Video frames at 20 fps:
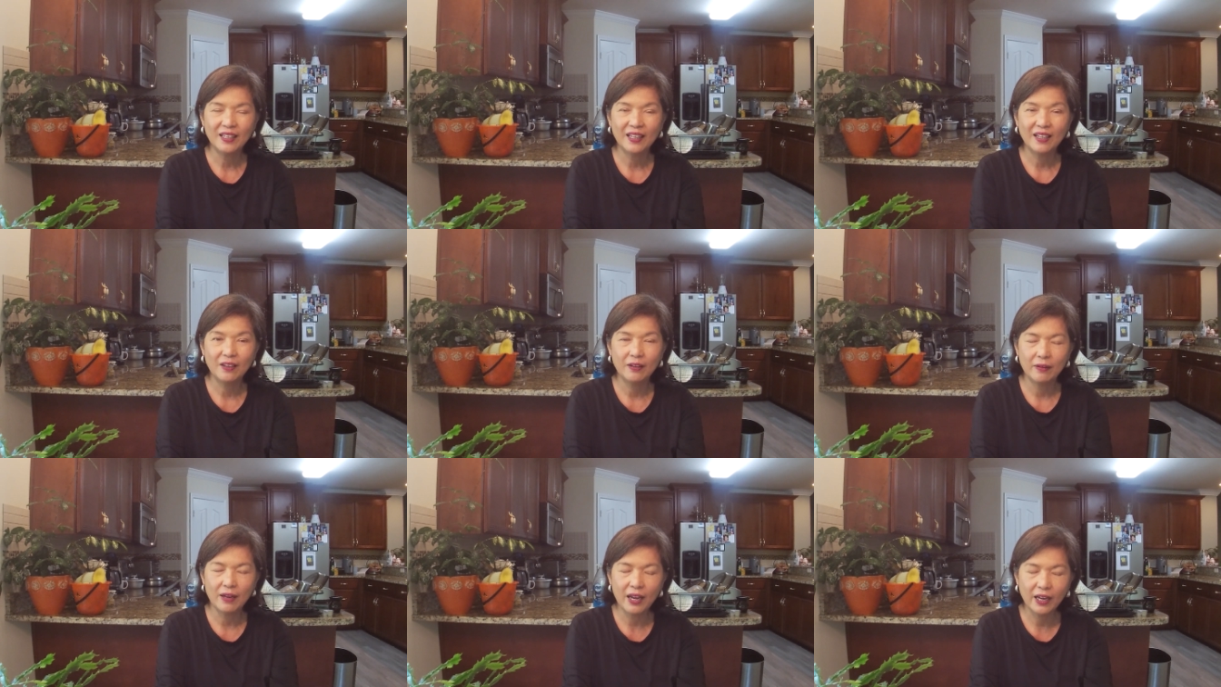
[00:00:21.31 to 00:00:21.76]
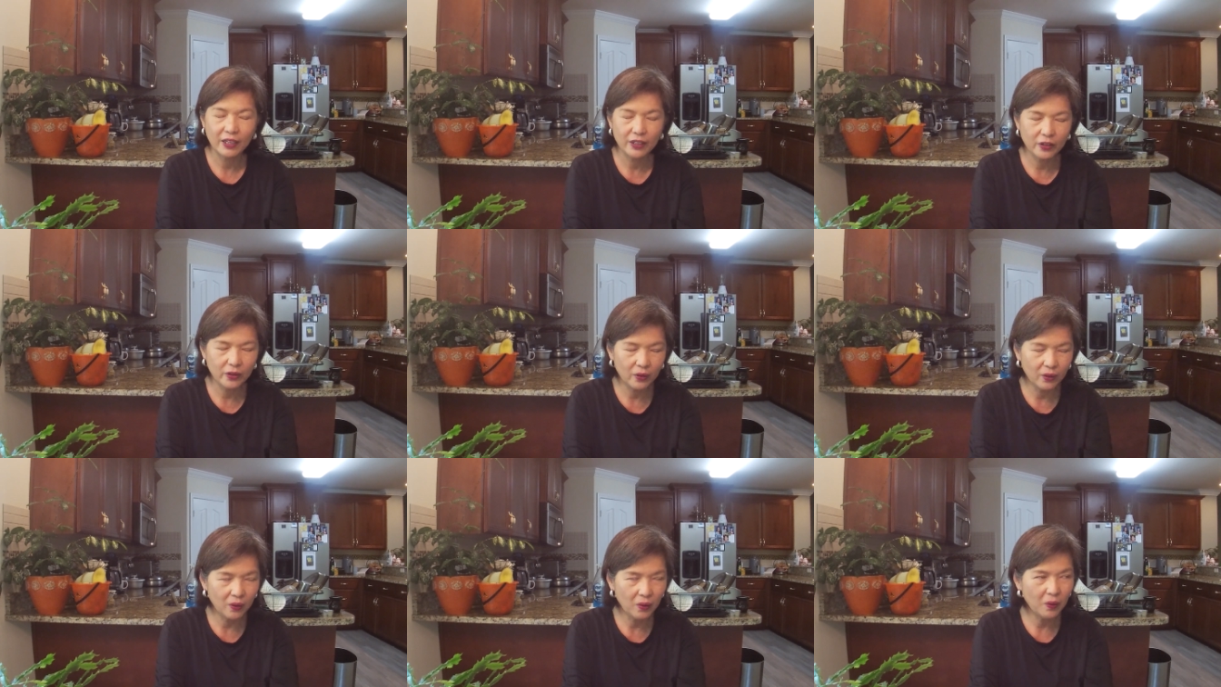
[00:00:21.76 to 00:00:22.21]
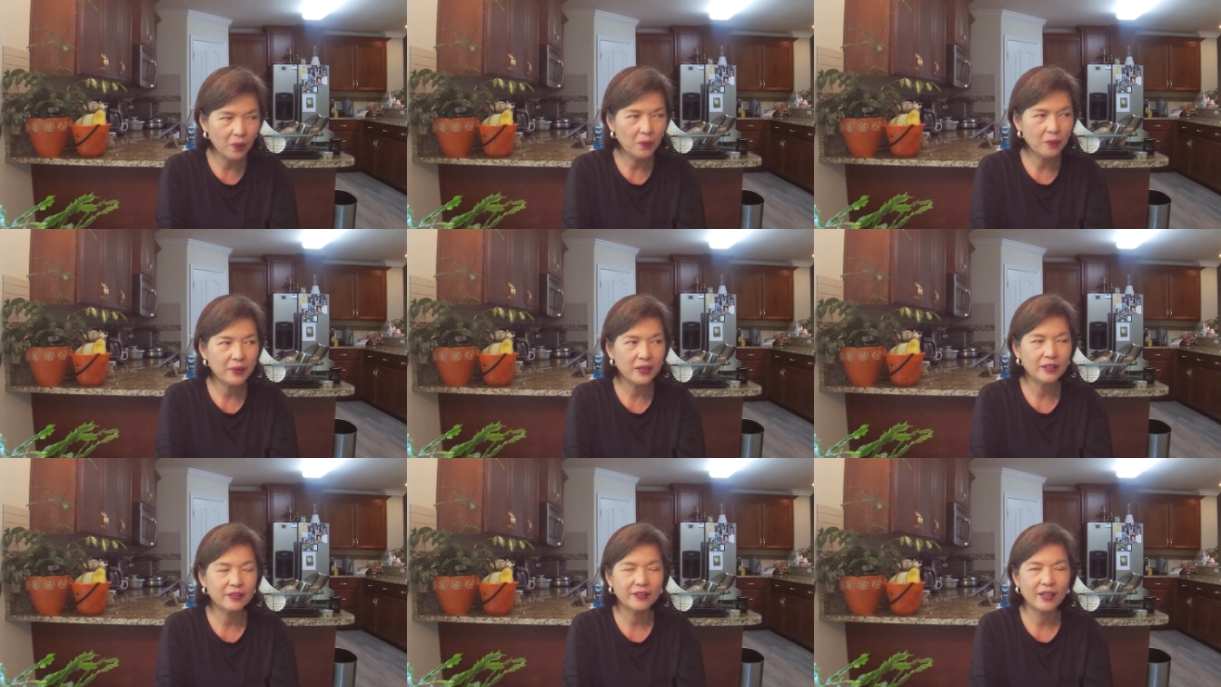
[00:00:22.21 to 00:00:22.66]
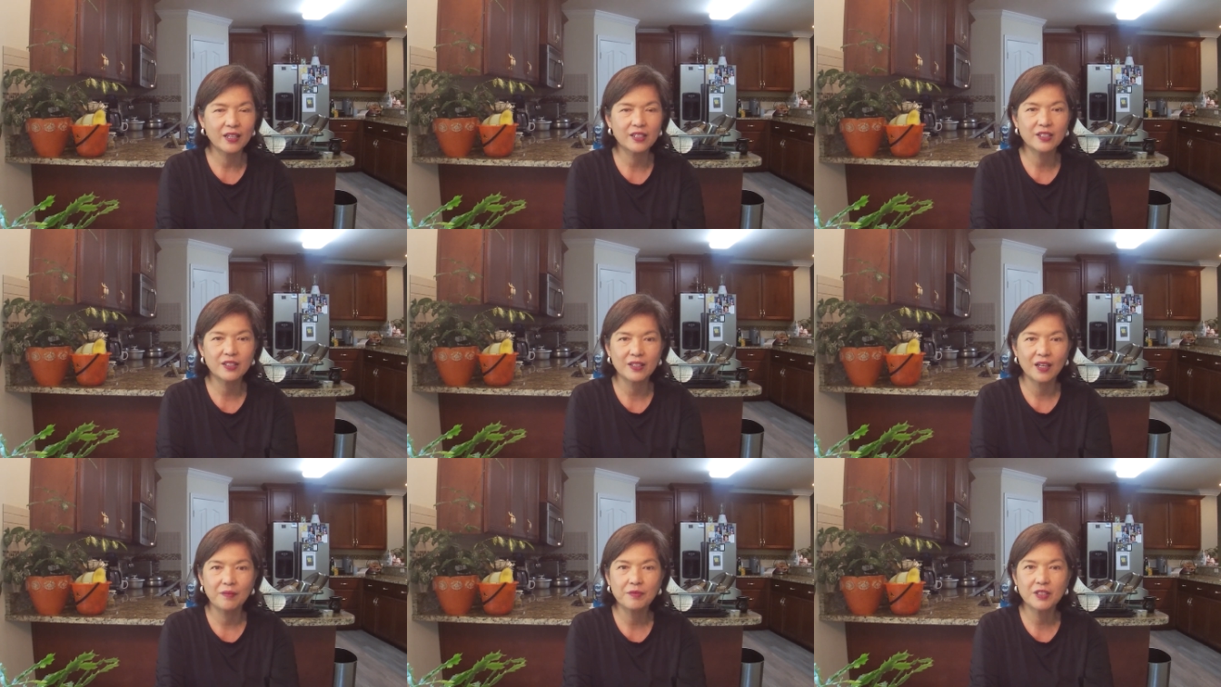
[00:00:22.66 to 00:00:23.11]
And I know it
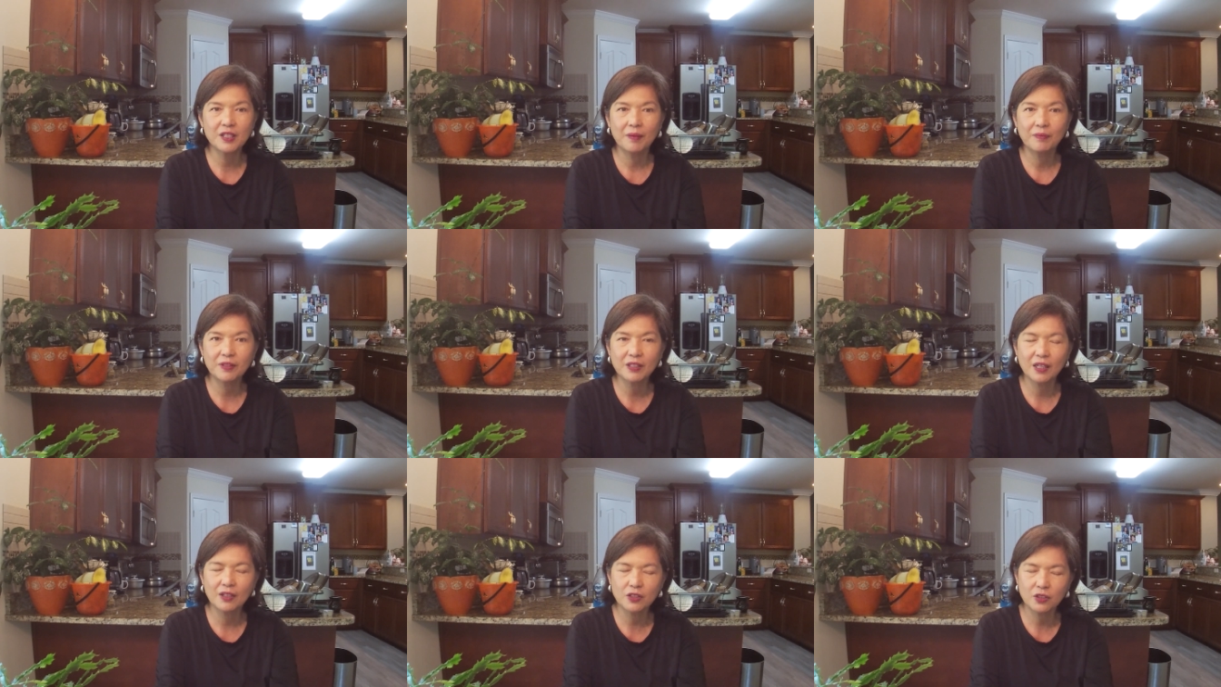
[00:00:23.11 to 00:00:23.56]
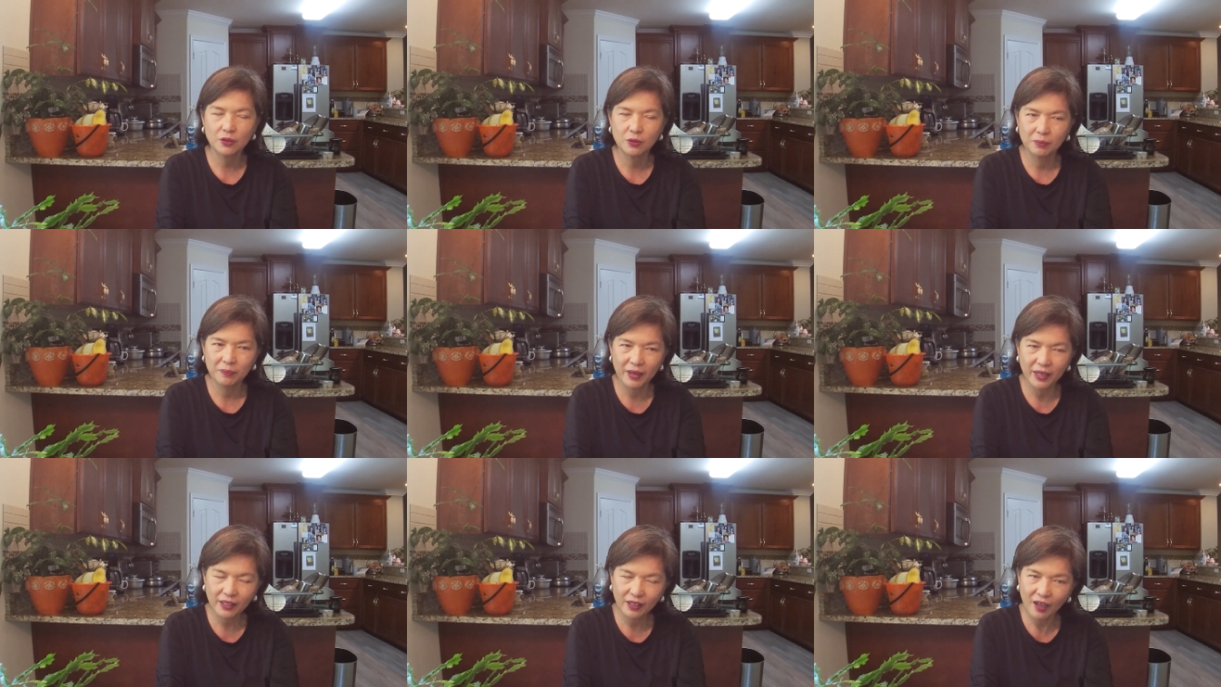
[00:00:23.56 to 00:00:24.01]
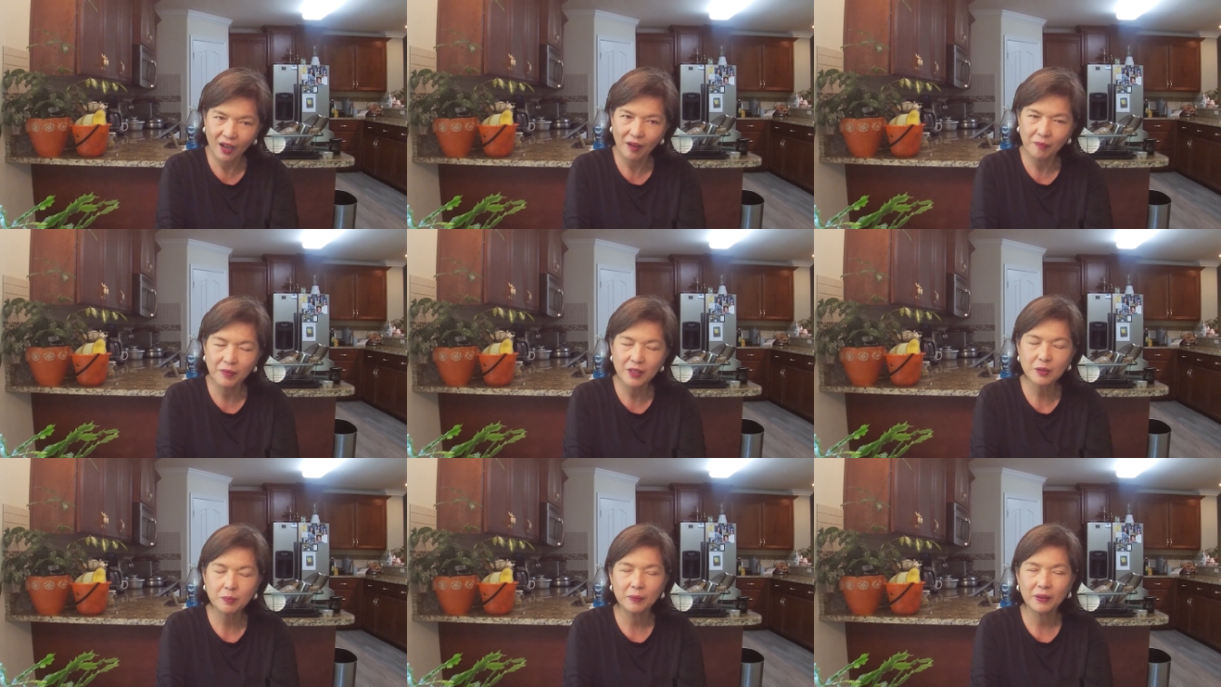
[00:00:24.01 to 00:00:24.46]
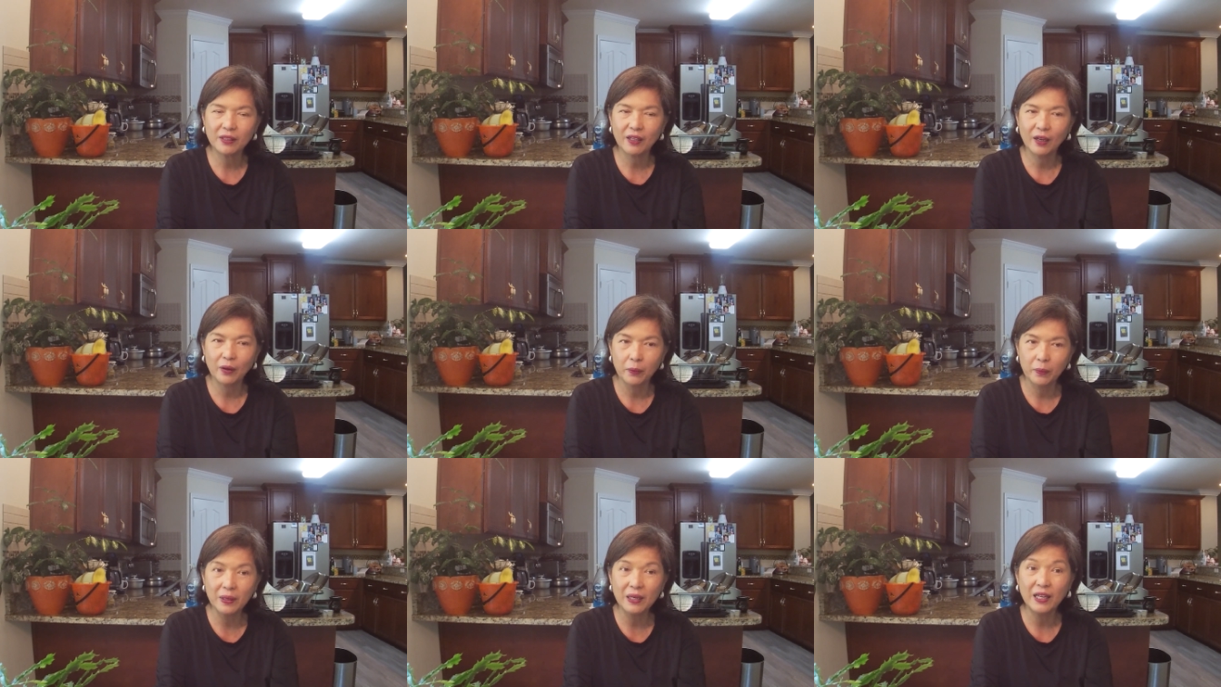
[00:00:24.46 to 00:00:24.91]
takes time sometimes to make comments, but
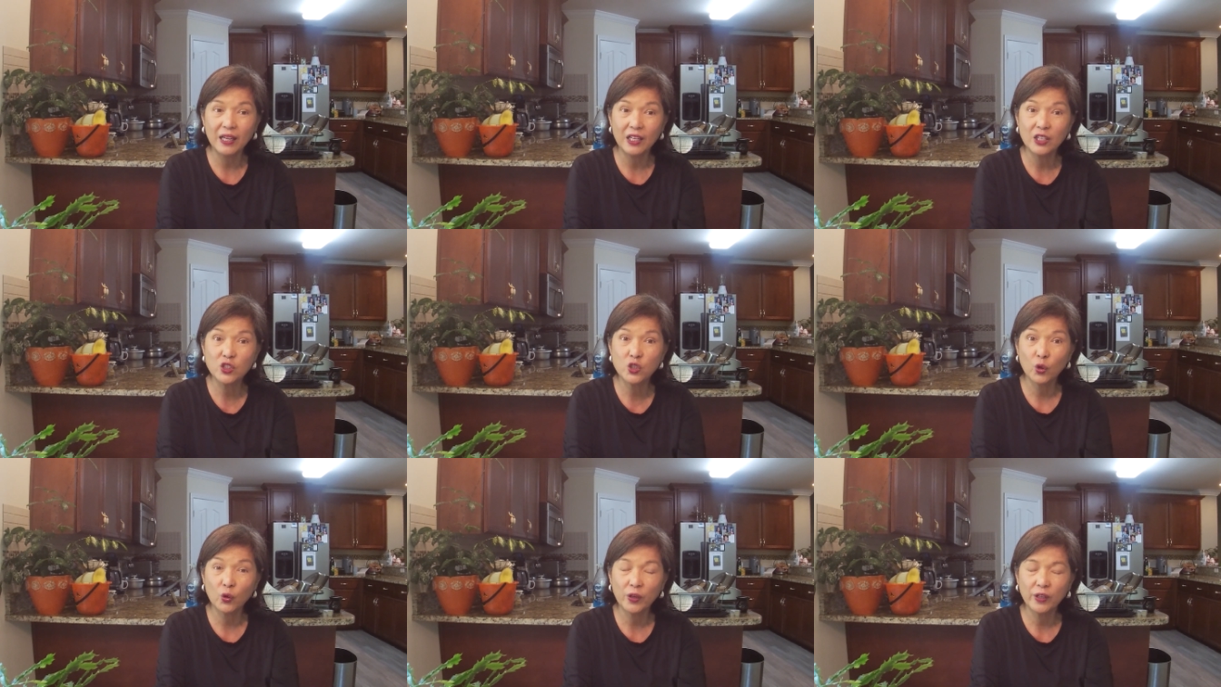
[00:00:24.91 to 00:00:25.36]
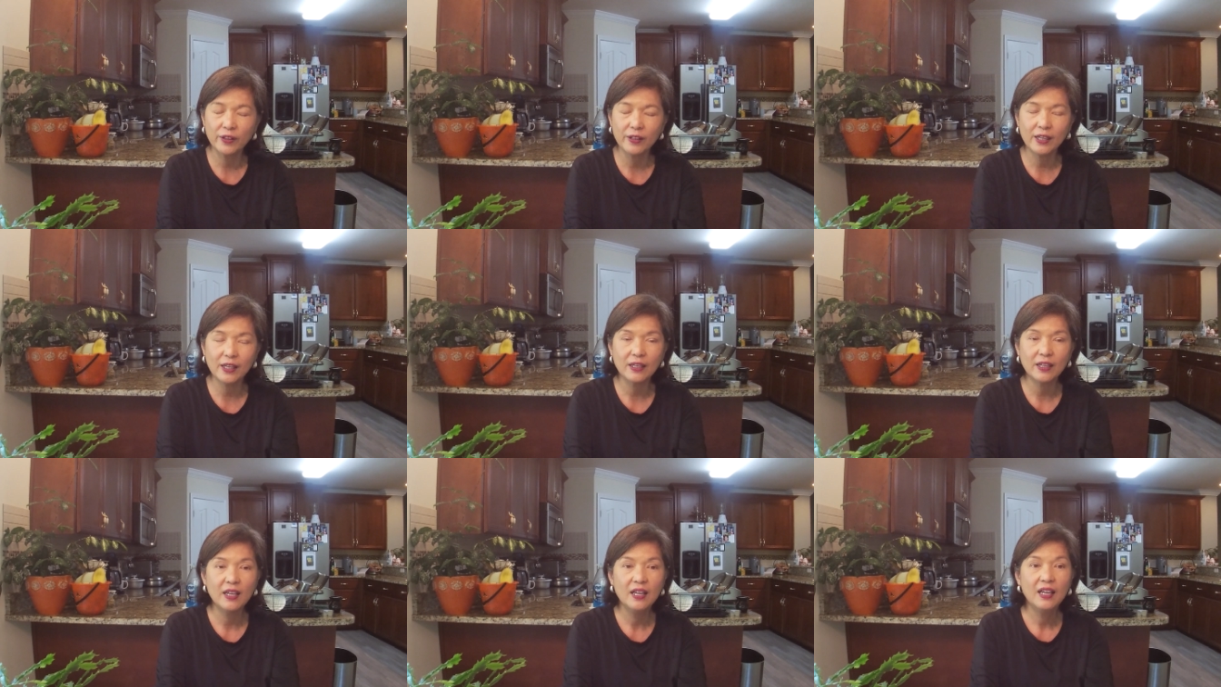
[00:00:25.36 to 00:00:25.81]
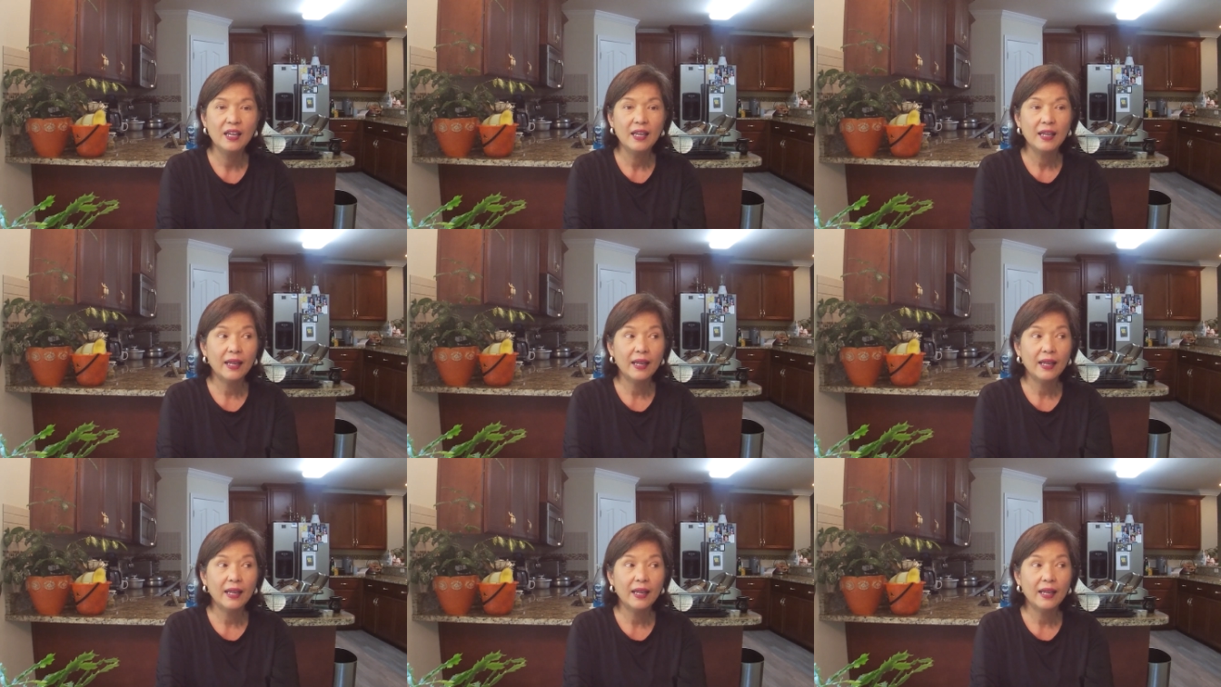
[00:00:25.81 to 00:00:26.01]
I really enjoy that.